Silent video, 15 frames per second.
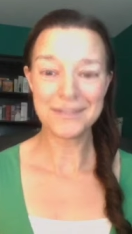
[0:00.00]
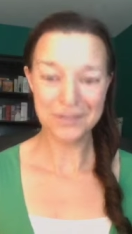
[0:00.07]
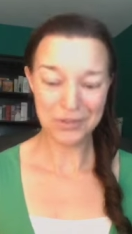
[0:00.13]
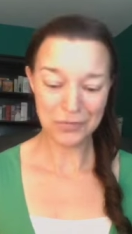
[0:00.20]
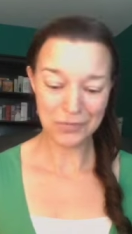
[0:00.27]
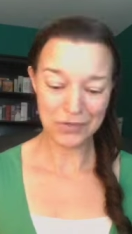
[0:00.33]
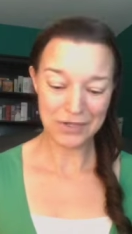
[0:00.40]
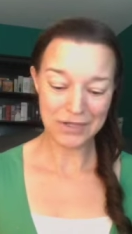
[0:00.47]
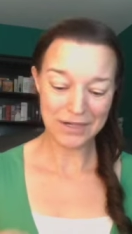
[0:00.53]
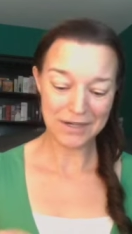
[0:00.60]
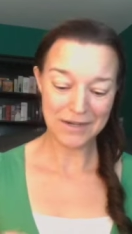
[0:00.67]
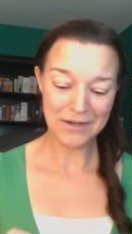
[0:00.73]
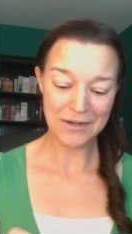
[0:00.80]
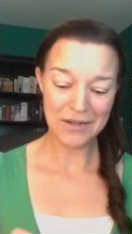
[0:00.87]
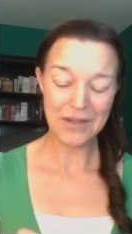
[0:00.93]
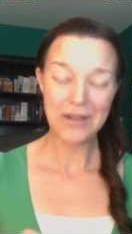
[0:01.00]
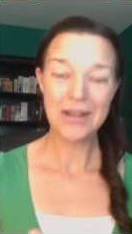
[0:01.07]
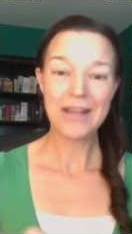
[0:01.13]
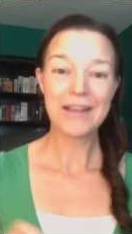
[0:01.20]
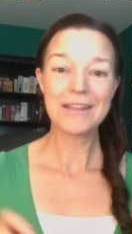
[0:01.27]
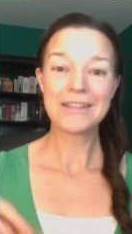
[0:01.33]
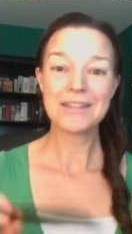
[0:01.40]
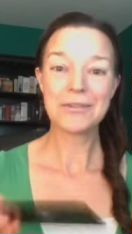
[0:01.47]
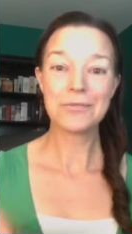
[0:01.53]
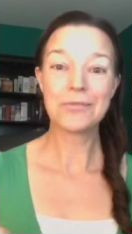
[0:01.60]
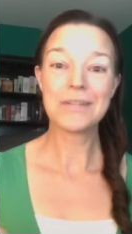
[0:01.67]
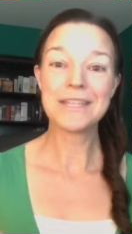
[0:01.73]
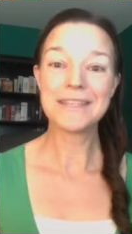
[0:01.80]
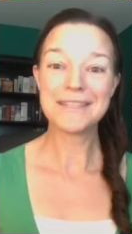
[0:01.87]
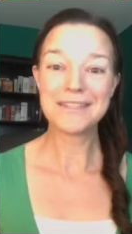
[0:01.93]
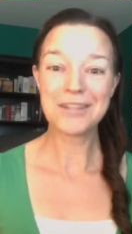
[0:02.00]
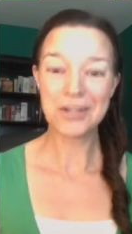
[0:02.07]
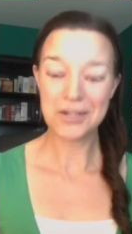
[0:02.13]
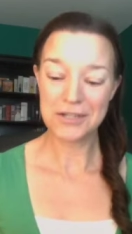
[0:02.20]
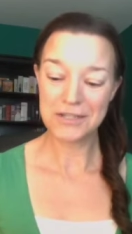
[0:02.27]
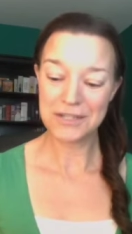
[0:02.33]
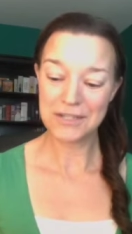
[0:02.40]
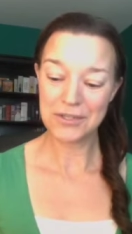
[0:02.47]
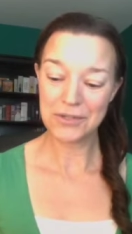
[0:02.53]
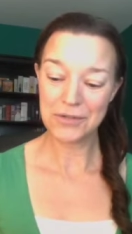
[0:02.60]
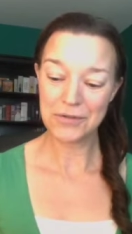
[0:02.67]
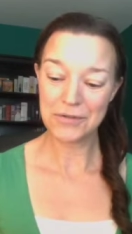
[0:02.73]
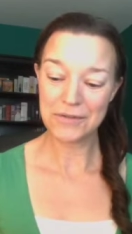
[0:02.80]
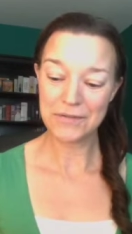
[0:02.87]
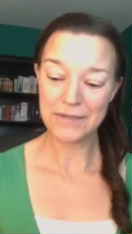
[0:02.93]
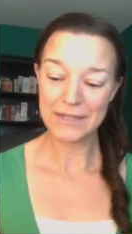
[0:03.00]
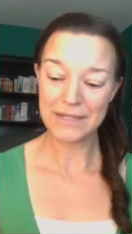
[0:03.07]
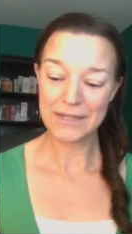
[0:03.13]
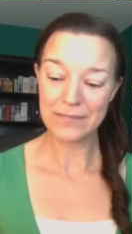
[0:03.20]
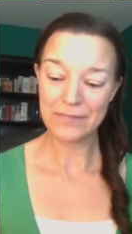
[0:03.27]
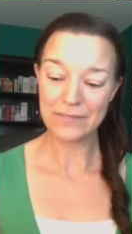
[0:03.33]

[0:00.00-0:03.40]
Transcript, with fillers: to work to read these cards intuitively.